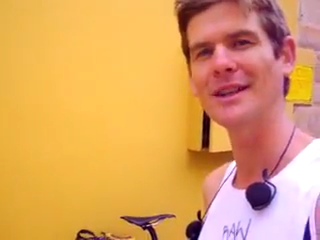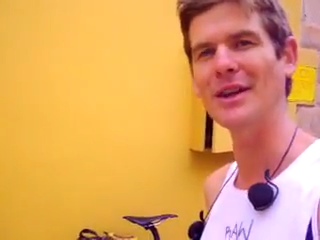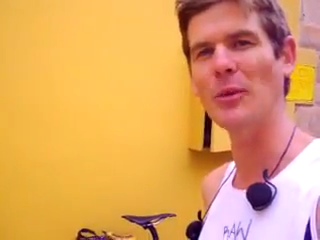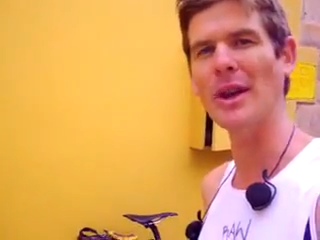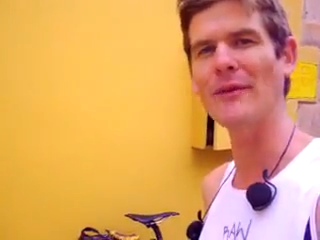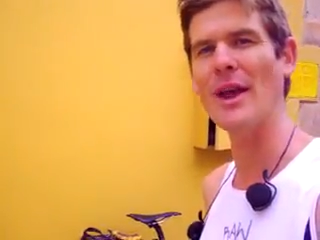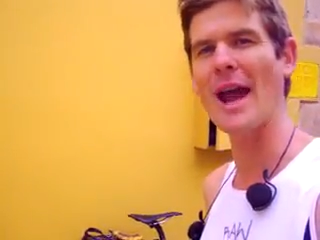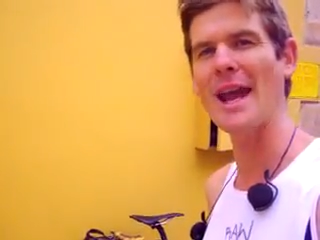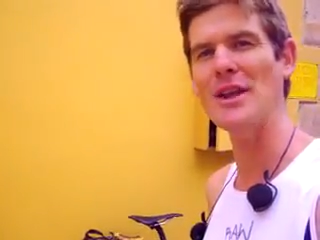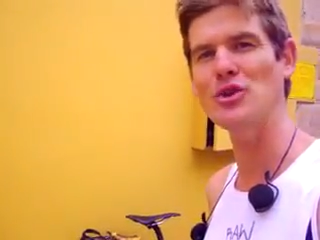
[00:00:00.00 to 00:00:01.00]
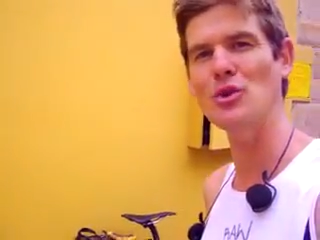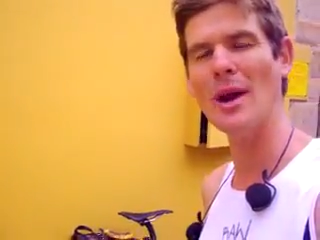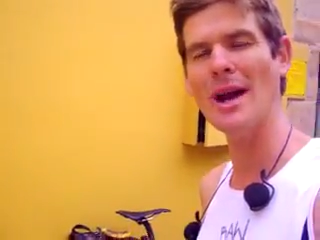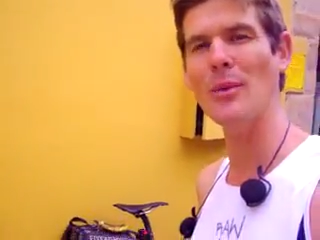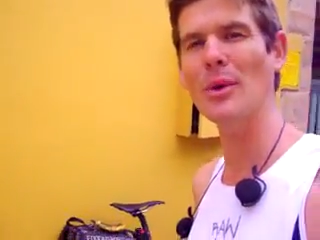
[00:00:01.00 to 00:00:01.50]
You know, whatever age you
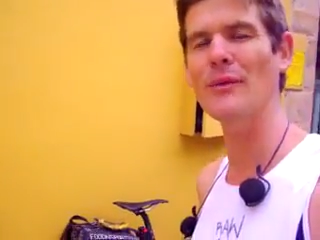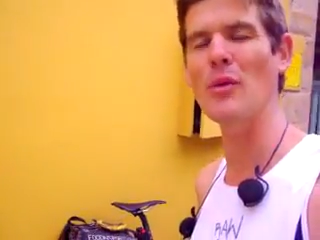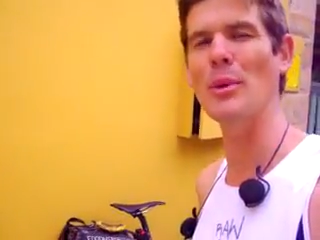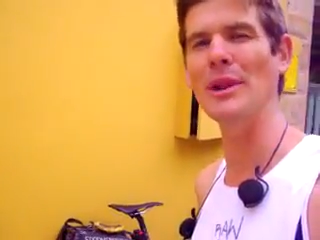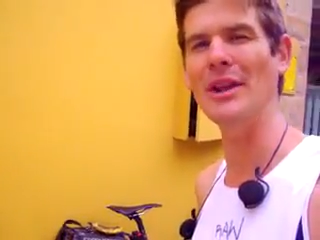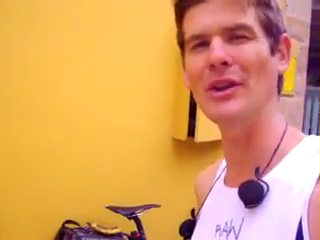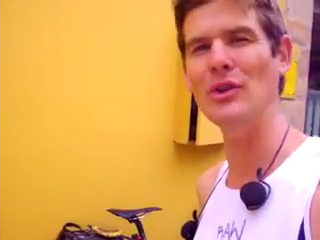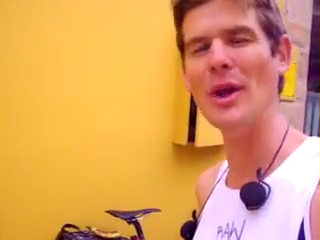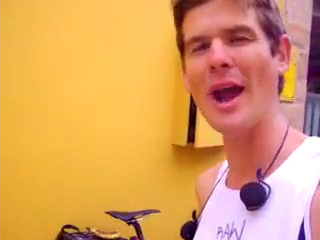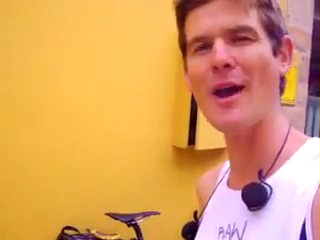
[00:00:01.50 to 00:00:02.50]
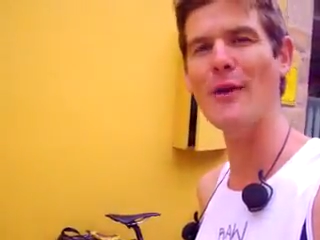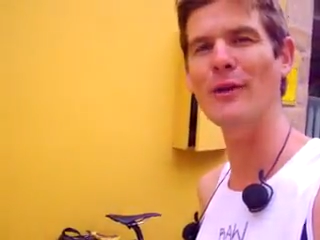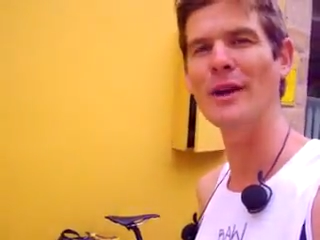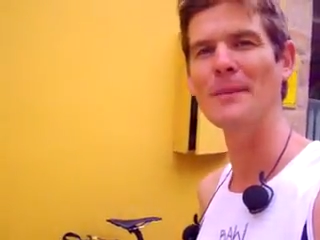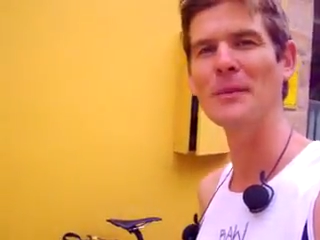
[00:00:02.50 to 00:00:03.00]
are, whatever ability you have,
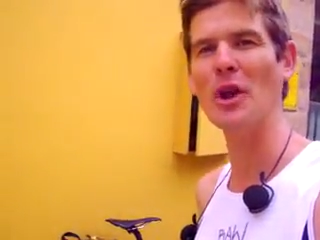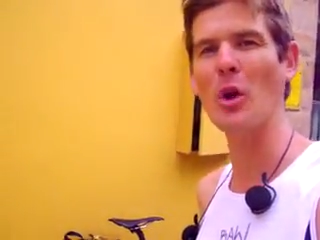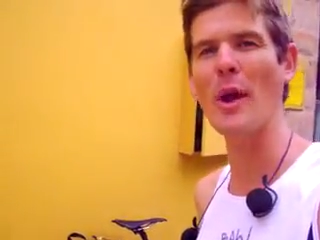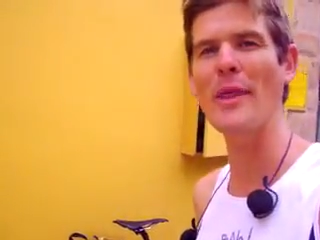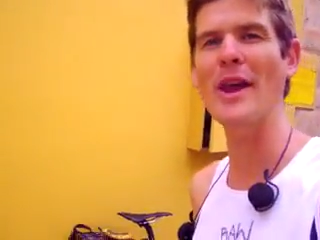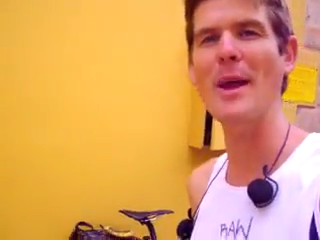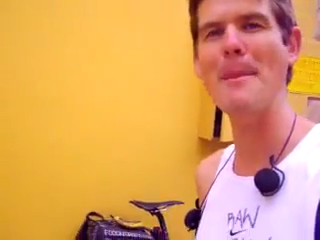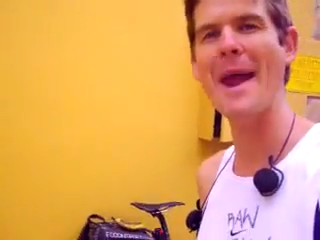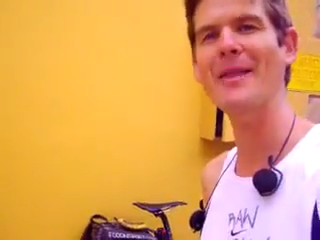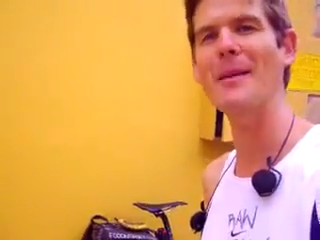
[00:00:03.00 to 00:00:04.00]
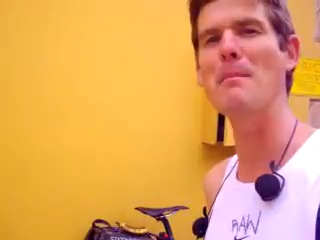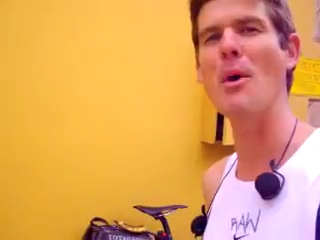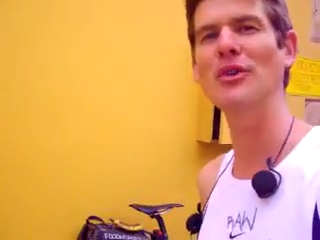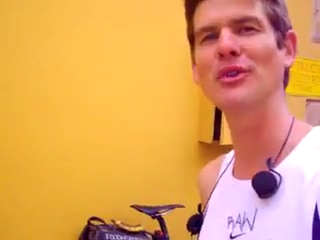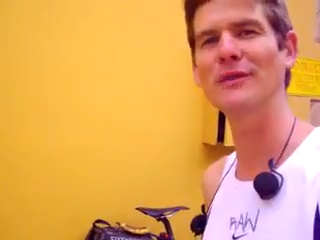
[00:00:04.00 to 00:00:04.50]
go out there and make the
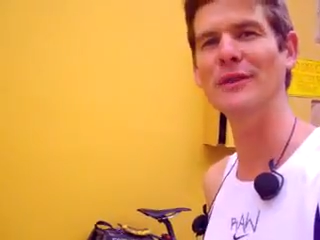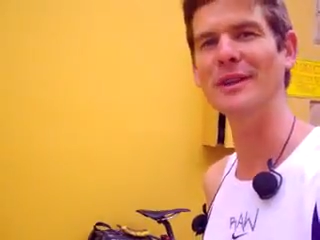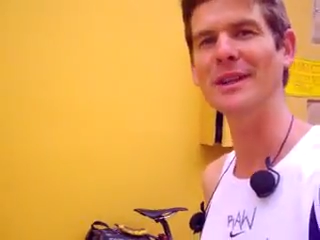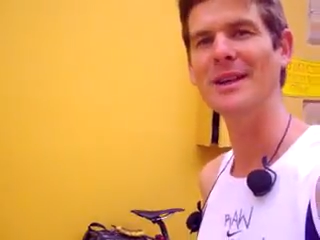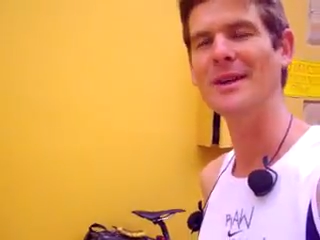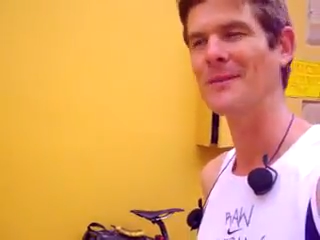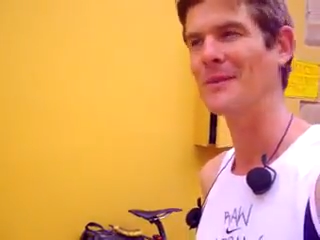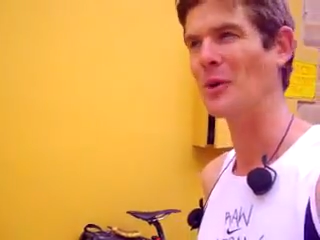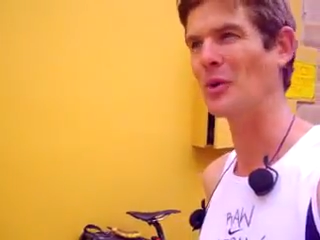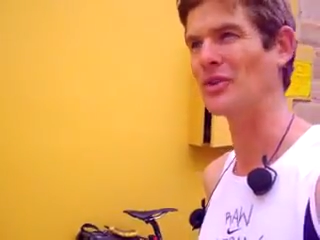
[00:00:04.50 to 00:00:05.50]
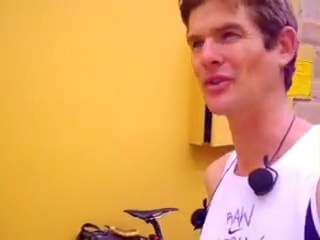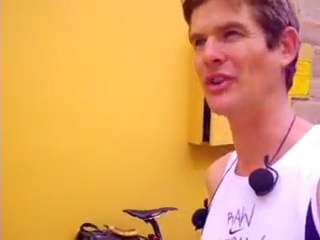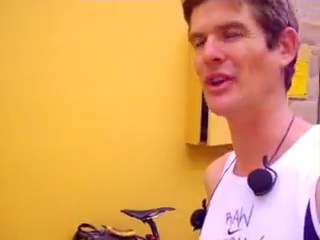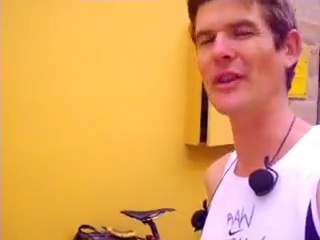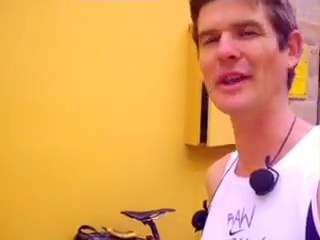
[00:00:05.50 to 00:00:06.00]
most of it or
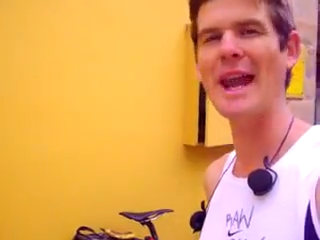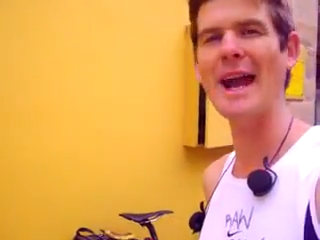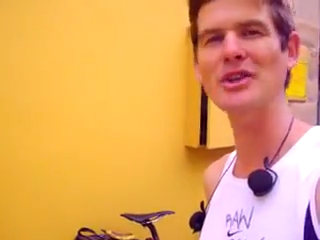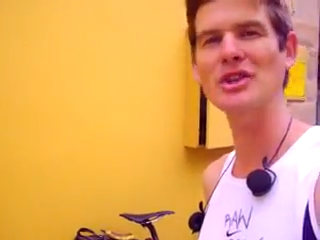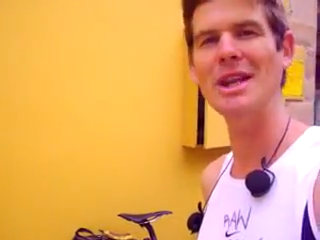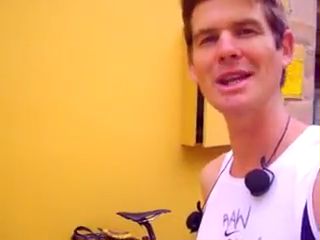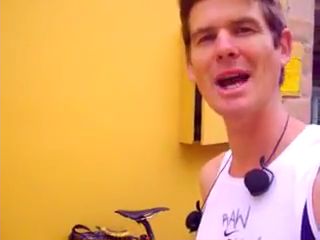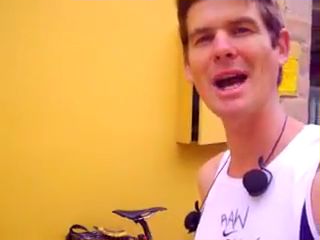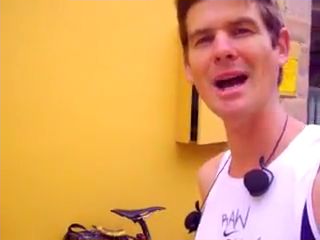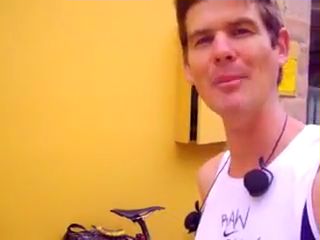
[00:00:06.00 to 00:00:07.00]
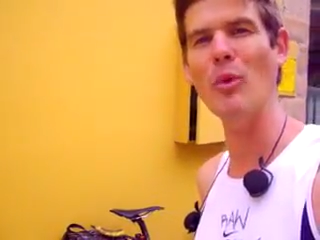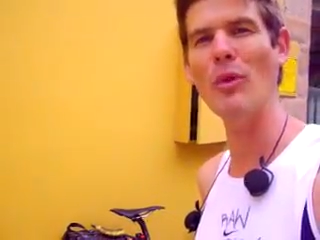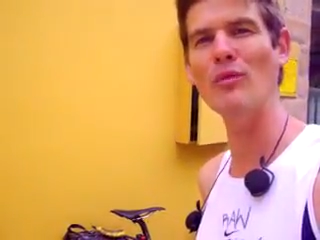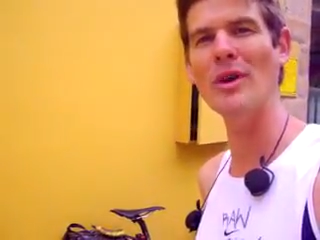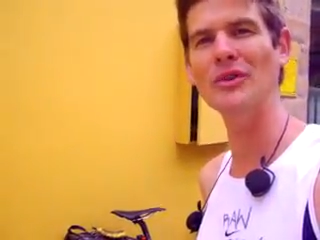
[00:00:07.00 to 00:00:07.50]
just sit on the couch and eat
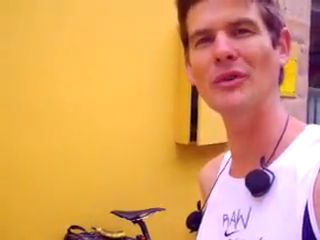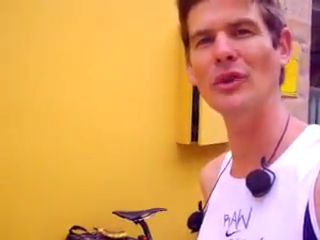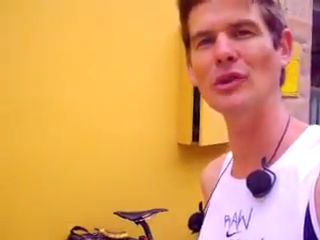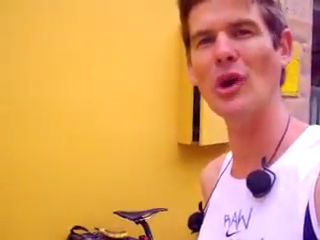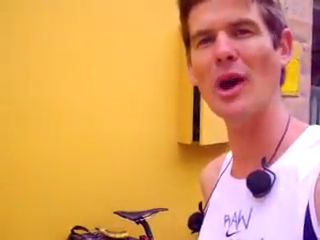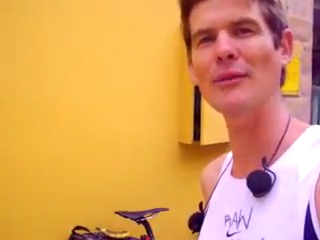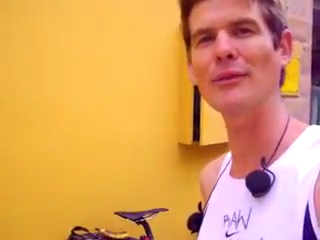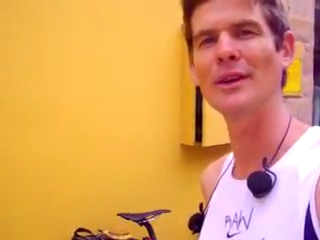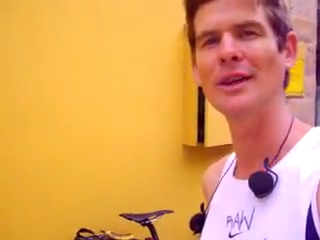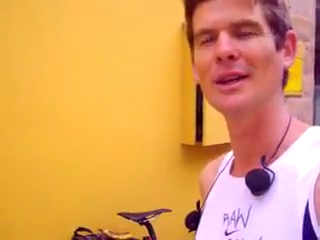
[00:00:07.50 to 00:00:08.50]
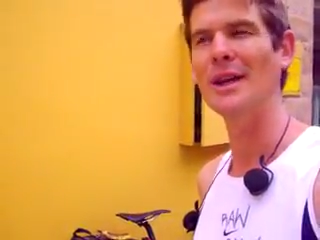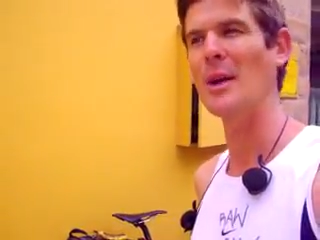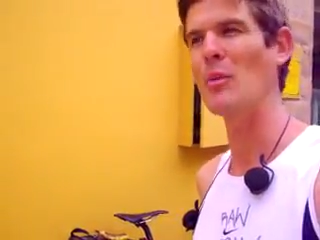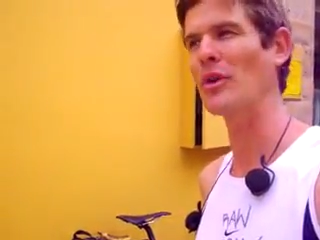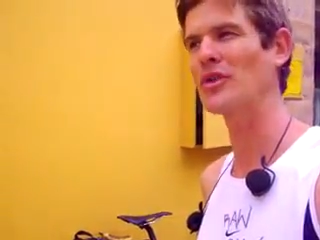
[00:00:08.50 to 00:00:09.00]
cardboard the rest of your life
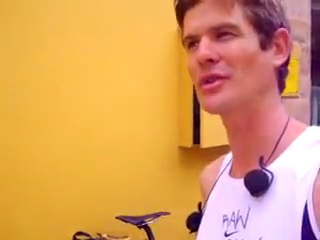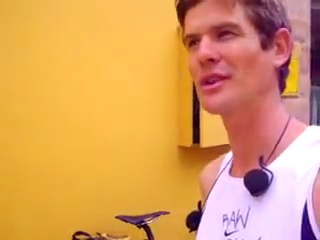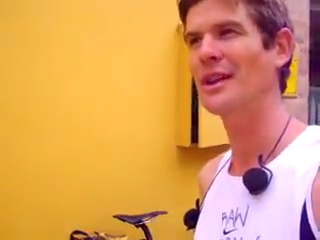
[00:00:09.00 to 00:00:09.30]
and watch,